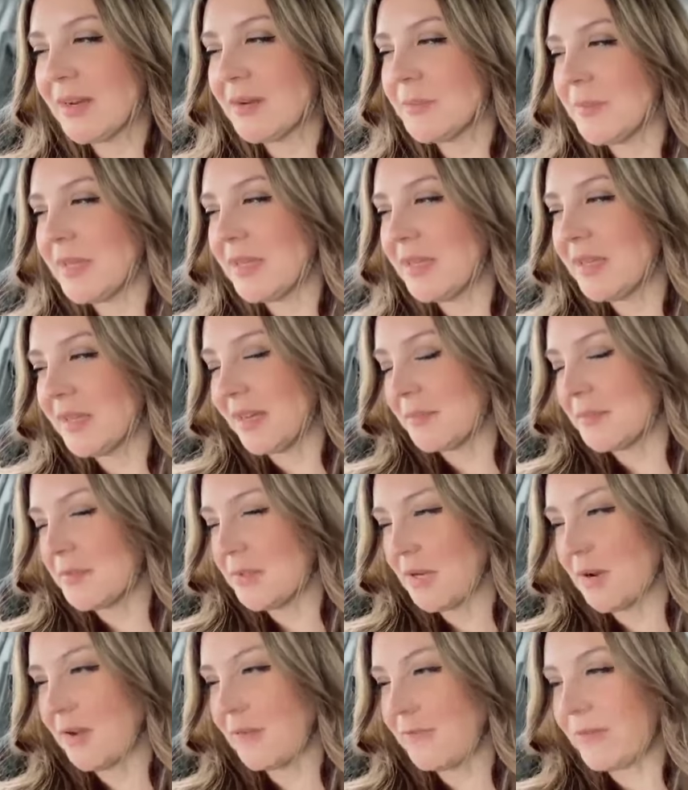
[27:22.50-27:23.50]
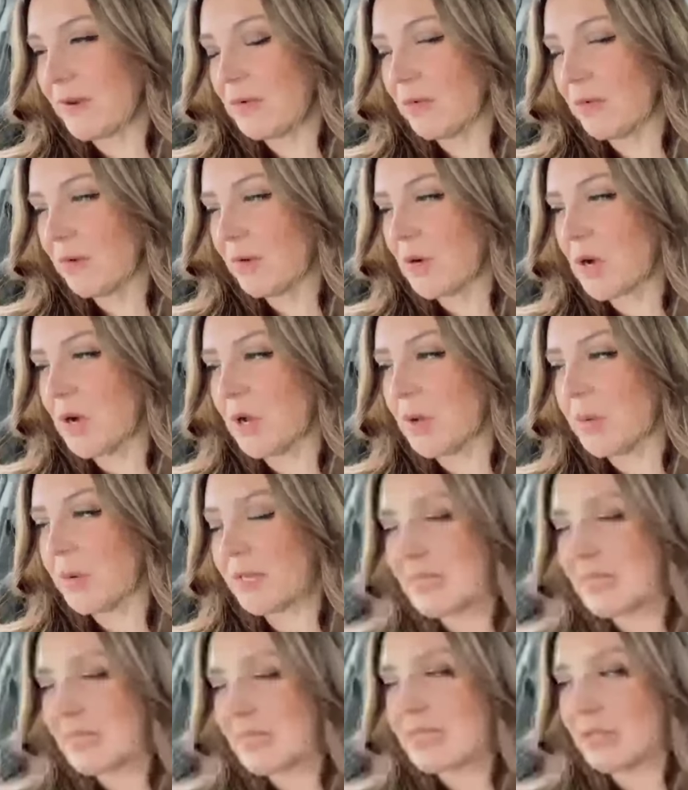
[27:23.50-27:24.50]
if I don't recall, because I did read it, but I
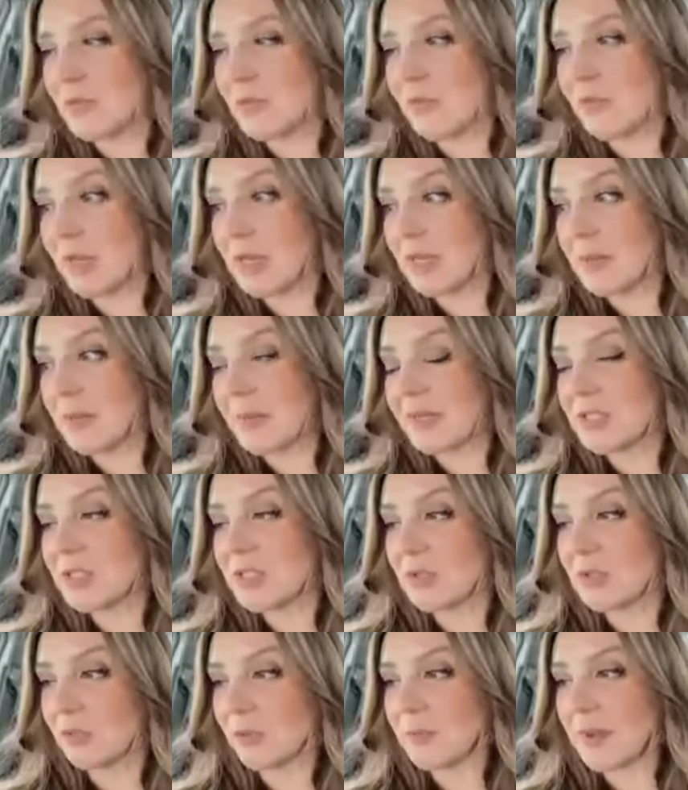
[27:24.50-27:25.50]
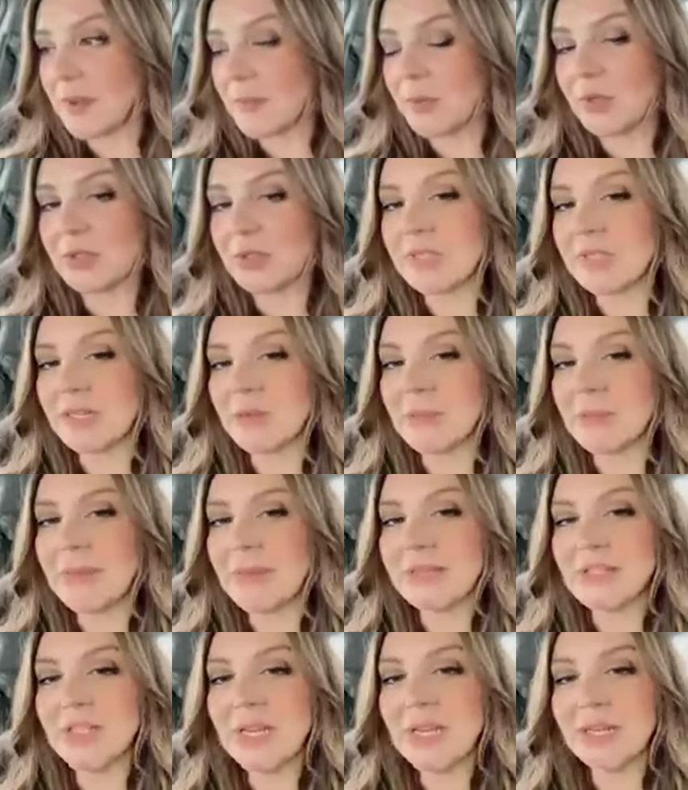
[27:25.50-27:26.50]
just don't remember. Did it mention anything about the
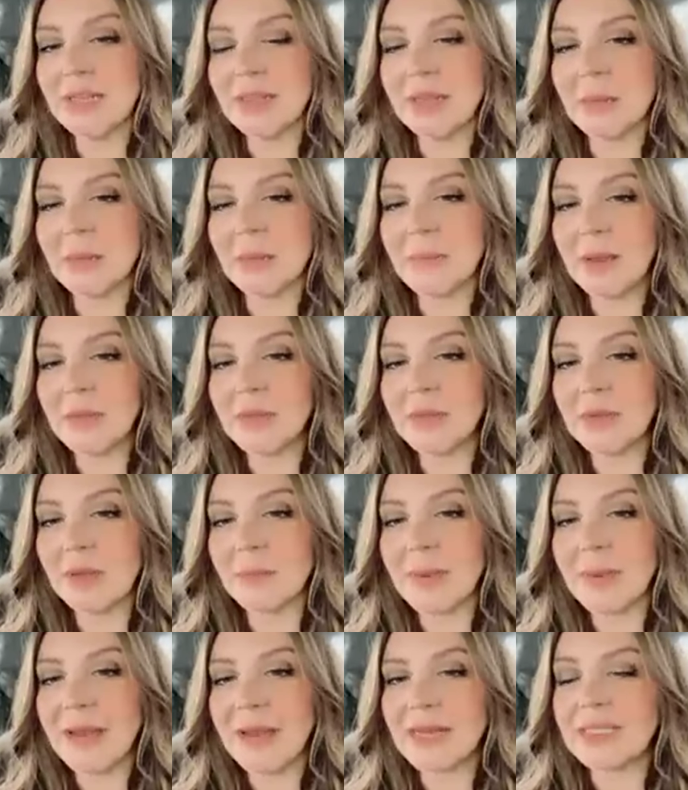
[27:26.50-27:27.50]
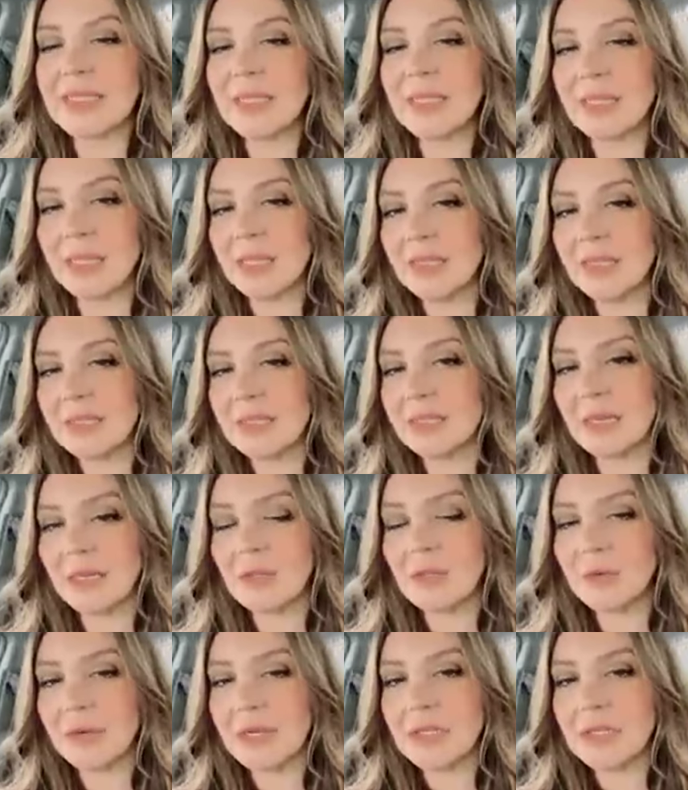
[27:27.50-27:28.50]
capacity declaration?
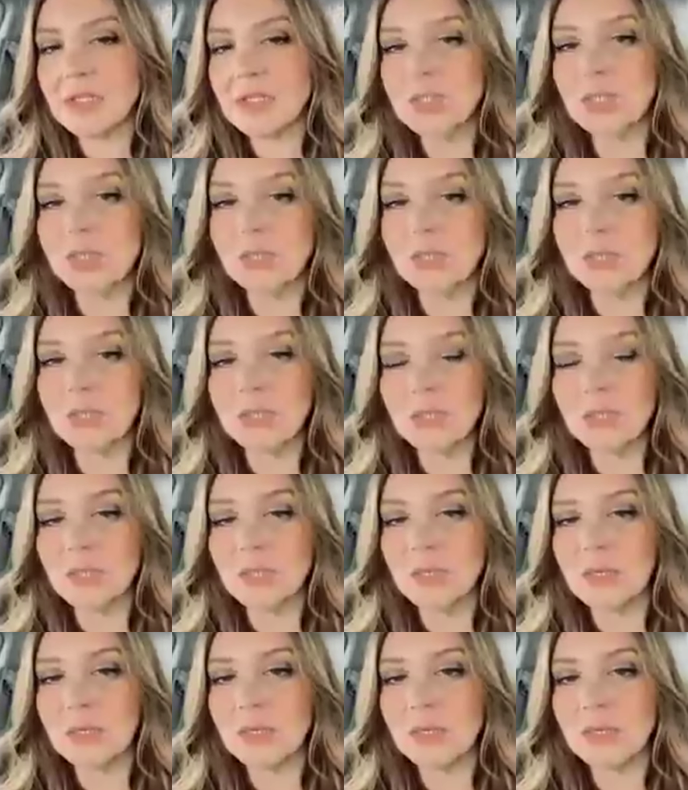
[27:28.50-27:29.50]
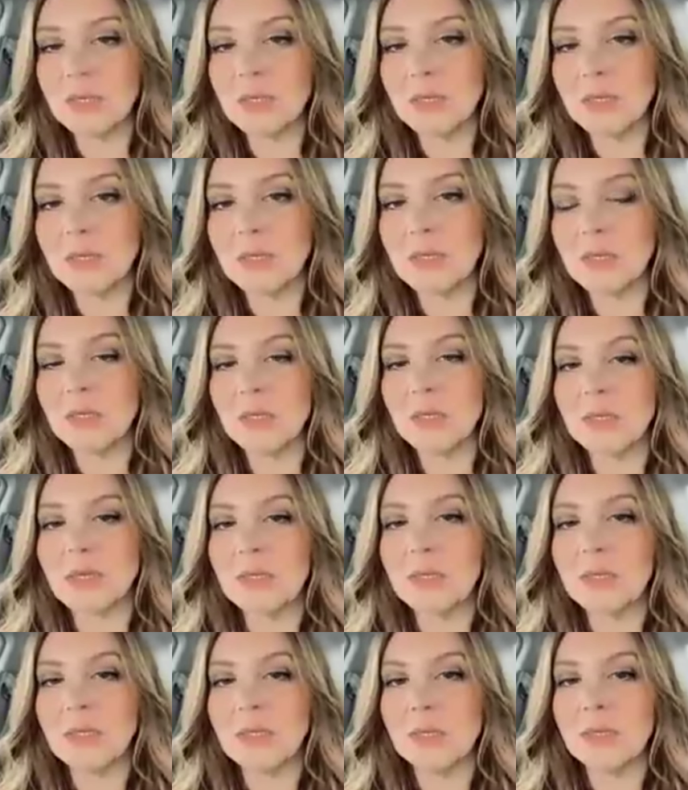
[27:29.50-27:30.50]

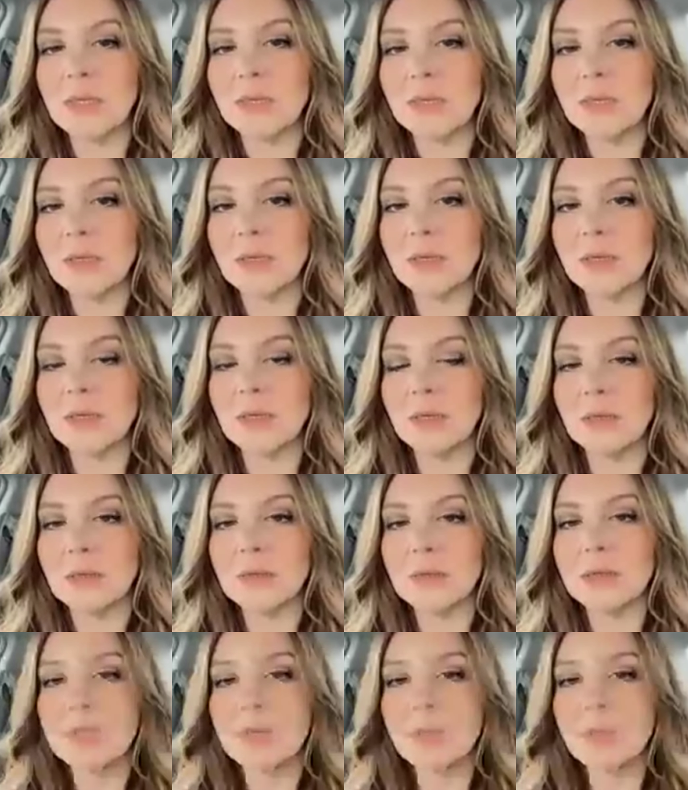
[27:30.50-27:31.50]
Uh-oh, did we lose you?